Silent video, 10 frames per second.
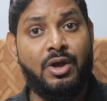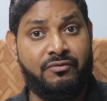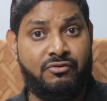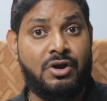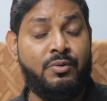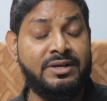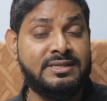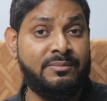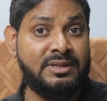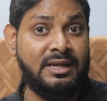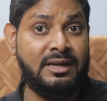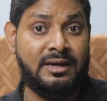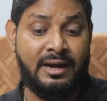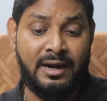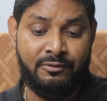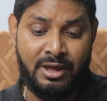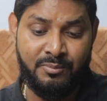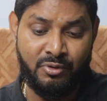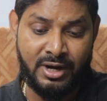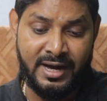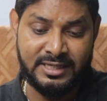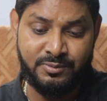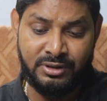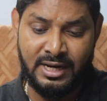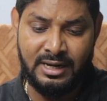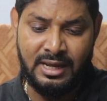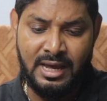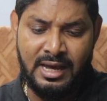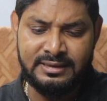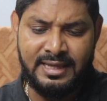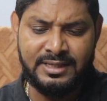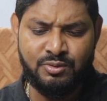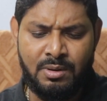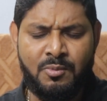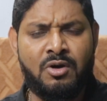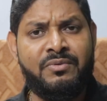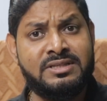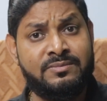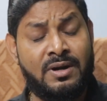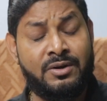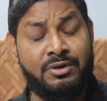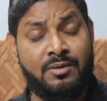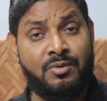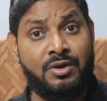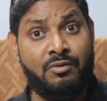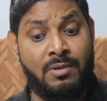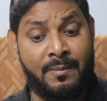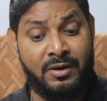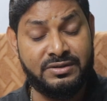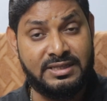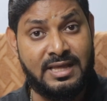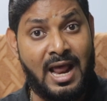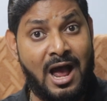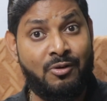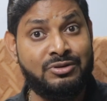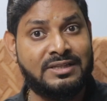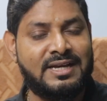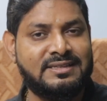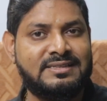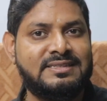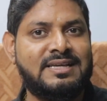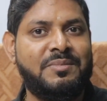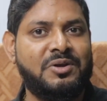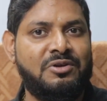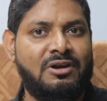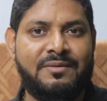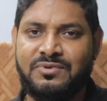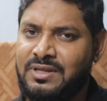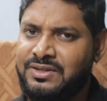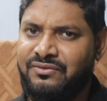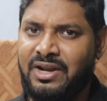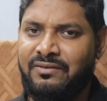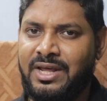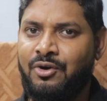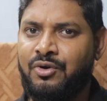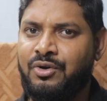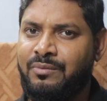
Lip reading: If you are doing something related to import and export, then things will be more visible to you. You will be able to see that how the success is coming to your life. So that is very, very good.